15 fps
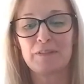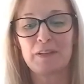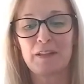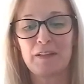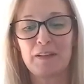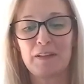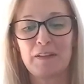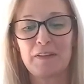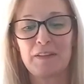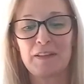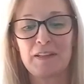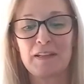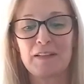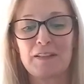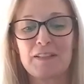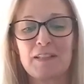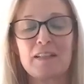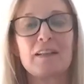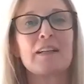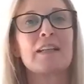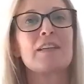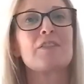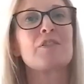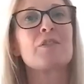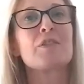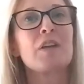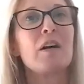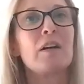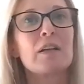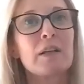I think the underlying issues
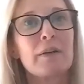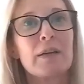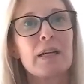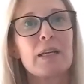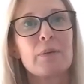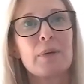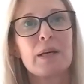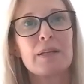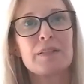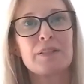aren't going anywhere.